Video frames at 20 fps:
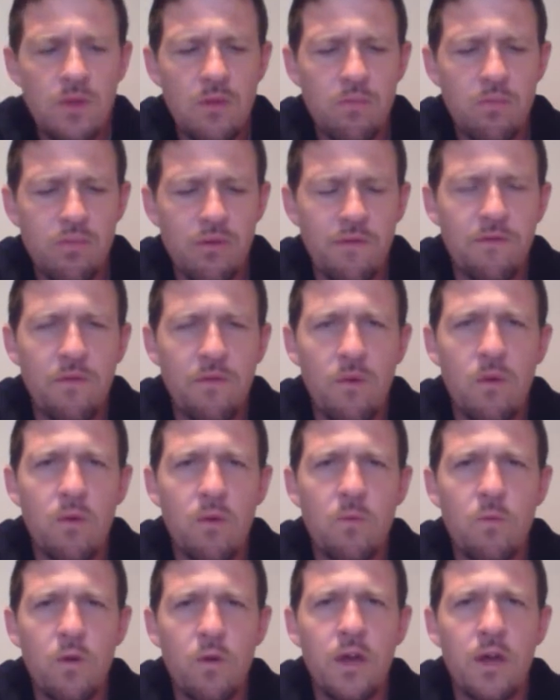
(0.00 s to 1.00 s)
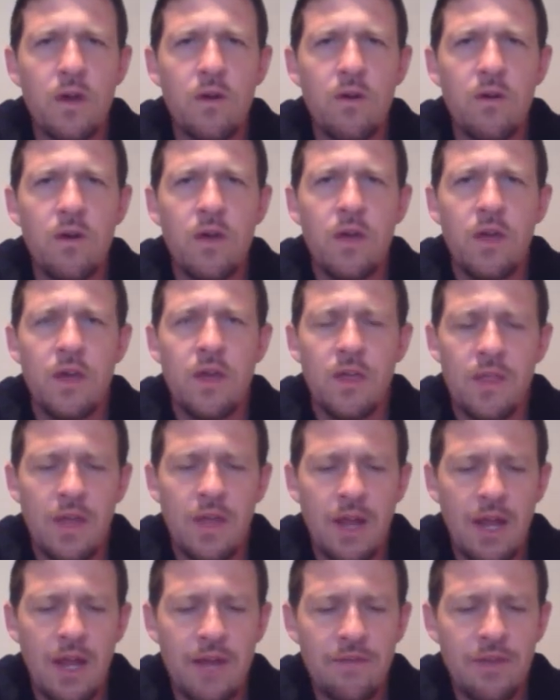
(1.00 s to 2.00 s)
perform well,
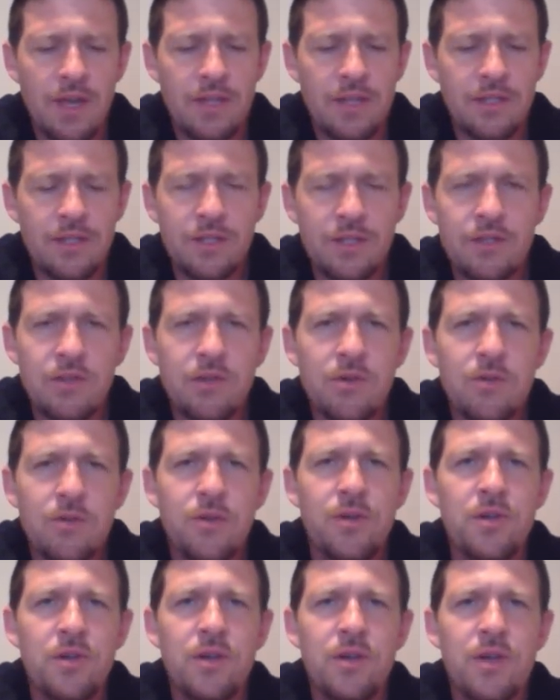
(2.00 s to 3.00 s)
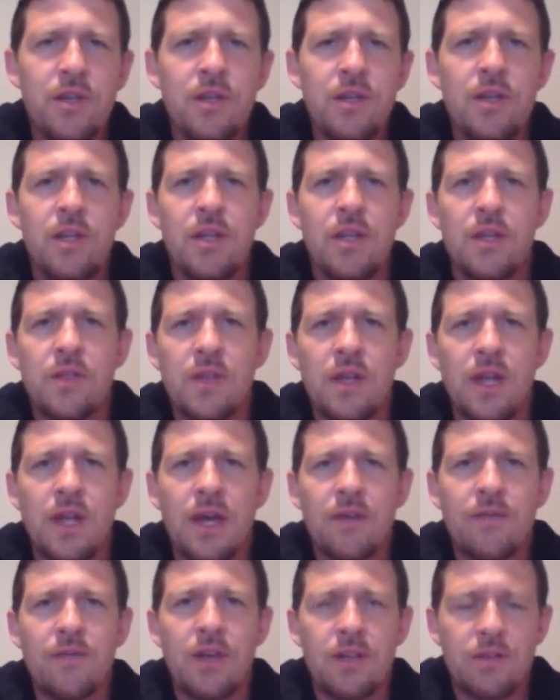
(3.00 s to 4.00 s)
that I've got to do good, that
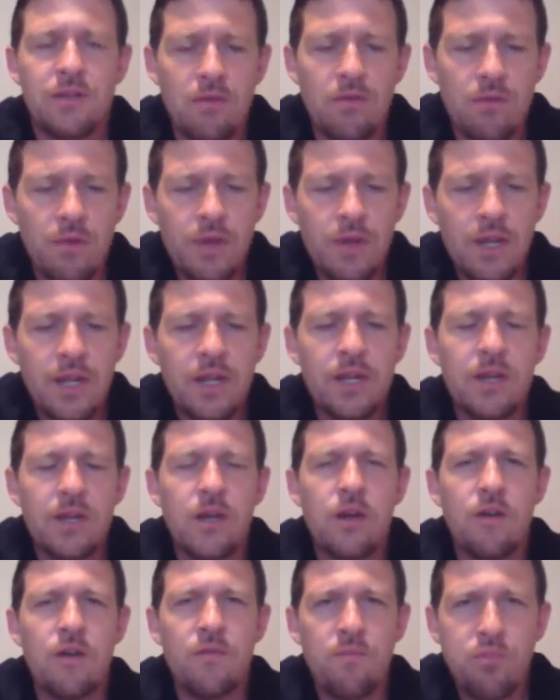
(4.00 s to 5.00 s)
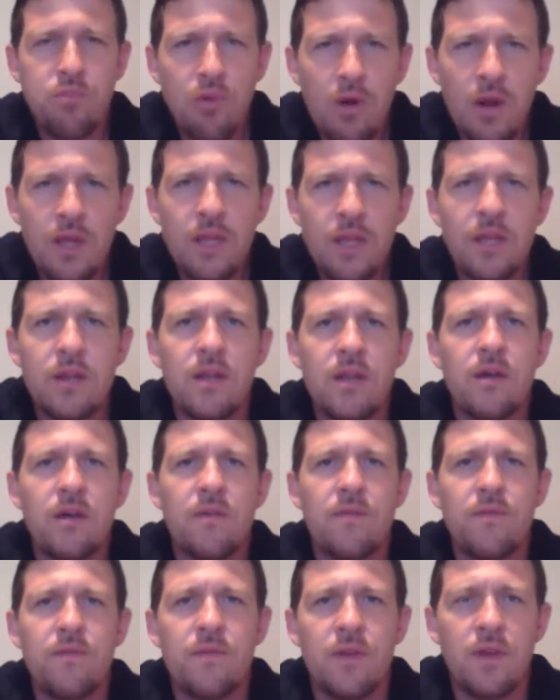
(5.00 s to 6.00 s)
I've got to read enough, pray
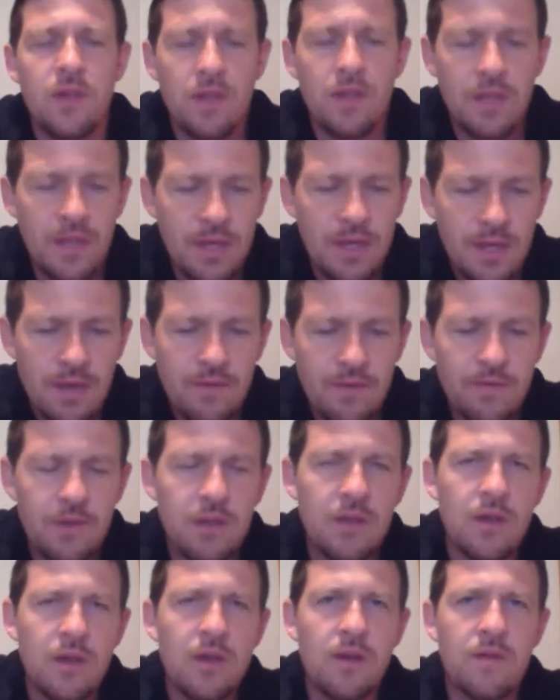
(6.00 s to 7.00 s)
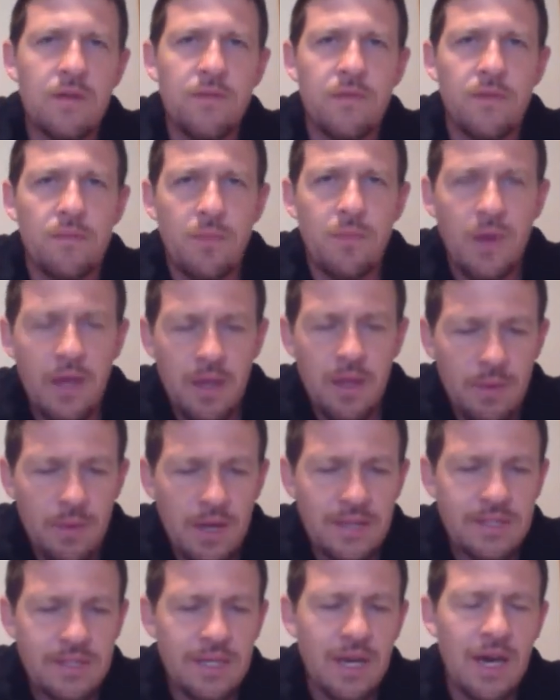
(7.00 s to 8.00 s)
enough, give enough, pay
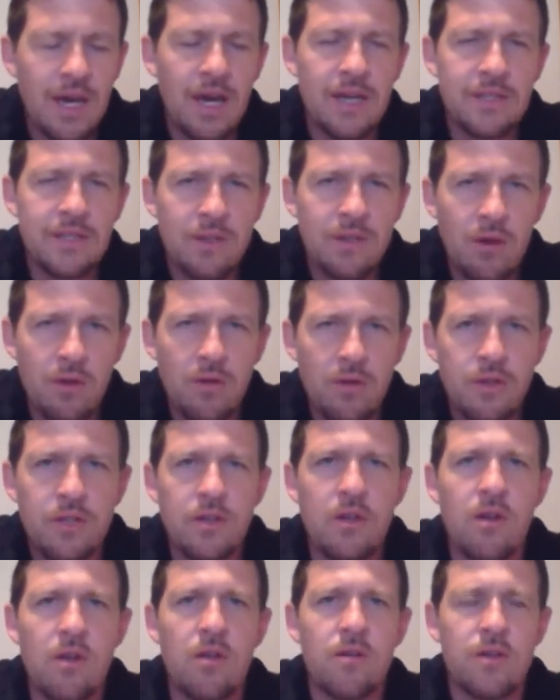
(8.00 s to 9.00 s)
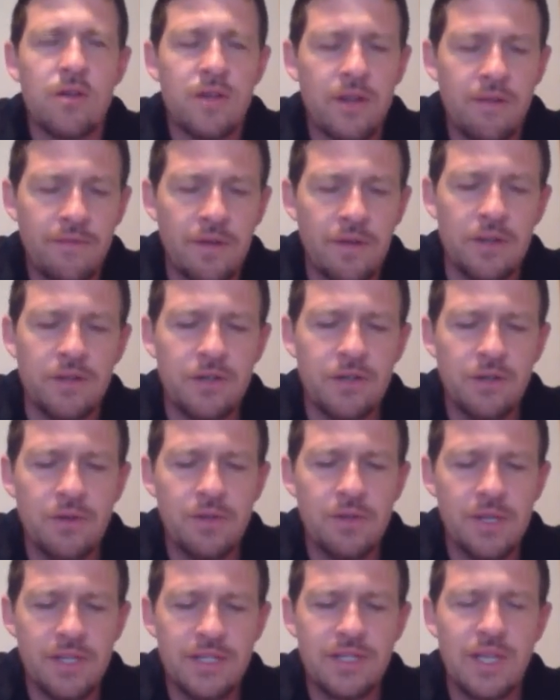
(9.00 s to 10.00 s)
my tithes, go to church, and if I'll do
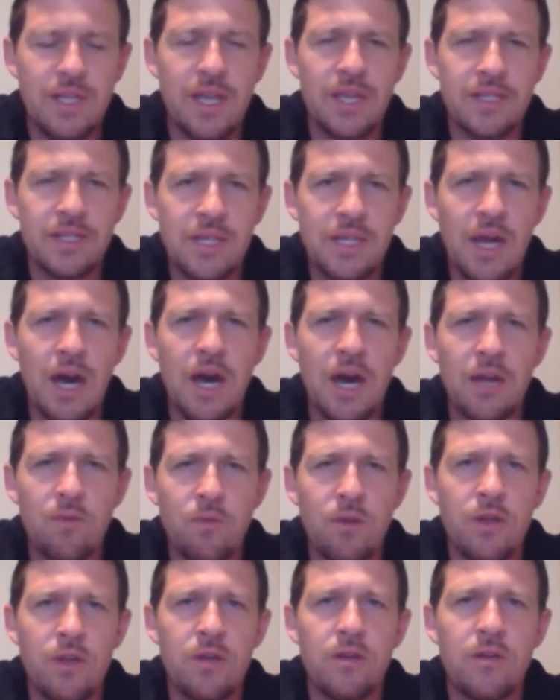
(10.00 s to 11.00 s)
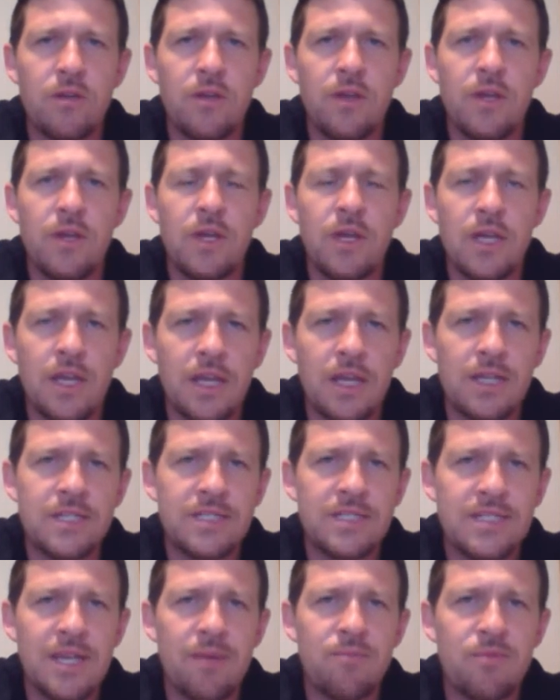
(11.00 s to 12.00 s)
these things, God will
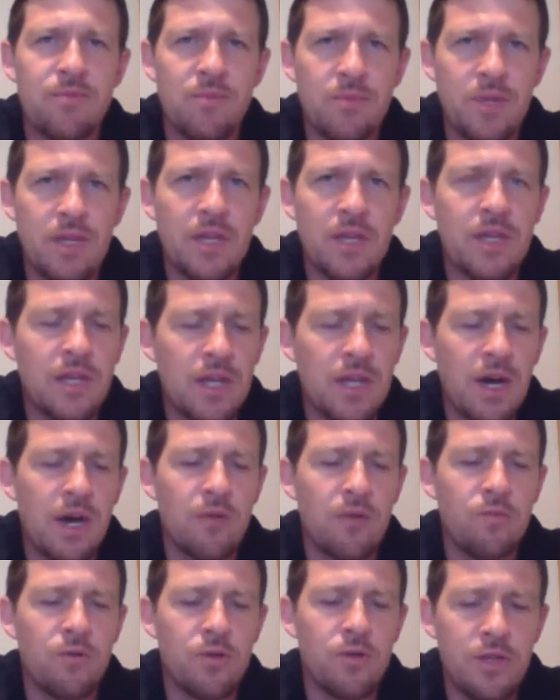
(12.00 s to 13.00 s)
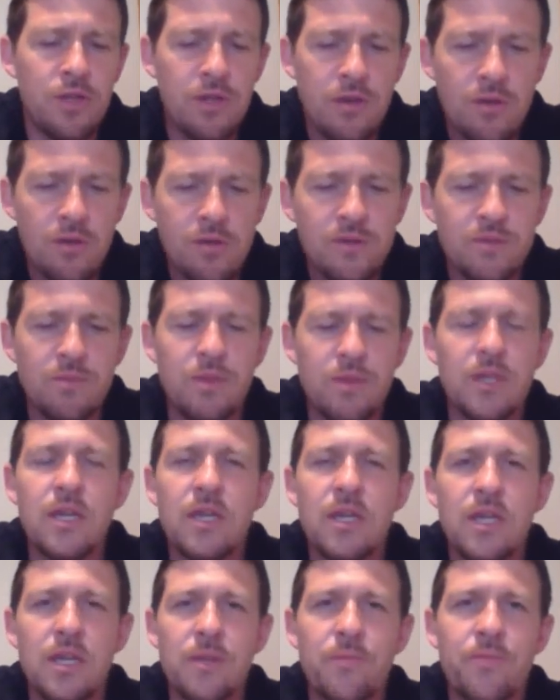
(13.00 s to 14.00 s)
accept me and God will use
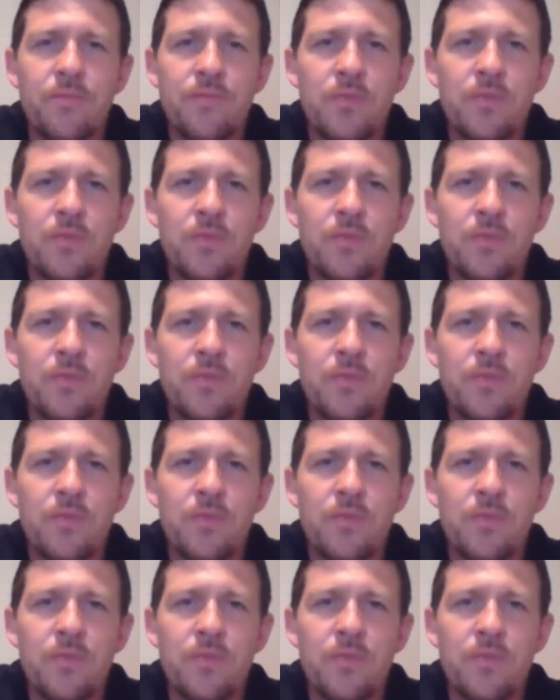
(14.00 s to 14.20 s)
me and